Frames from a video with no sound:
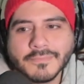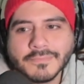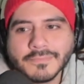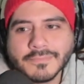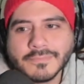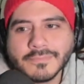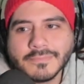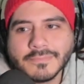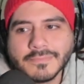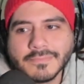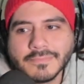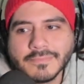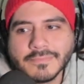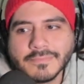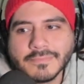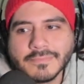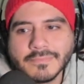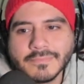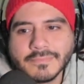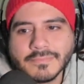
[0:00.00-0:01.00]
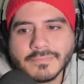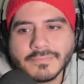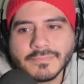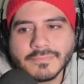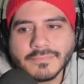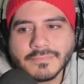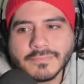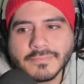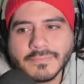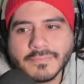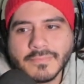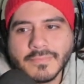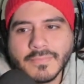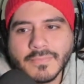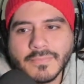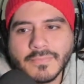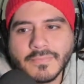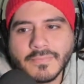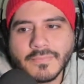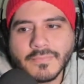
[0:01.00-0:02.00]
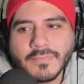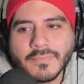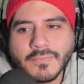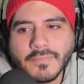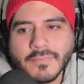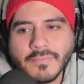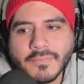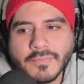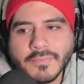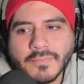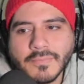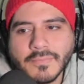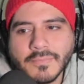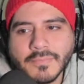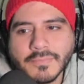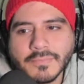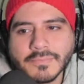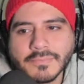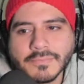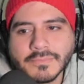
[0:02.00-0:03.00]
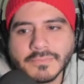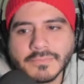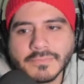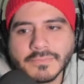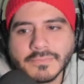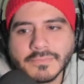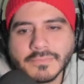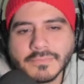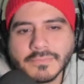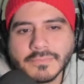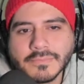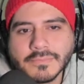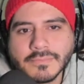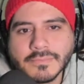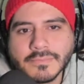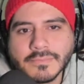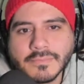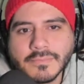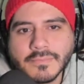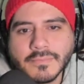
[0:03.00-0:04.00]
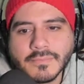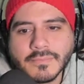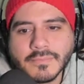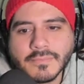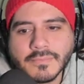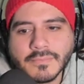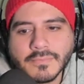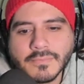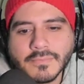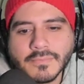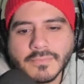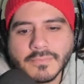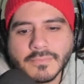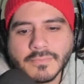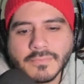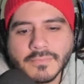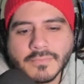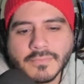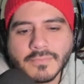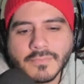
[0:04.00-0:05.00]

(silent)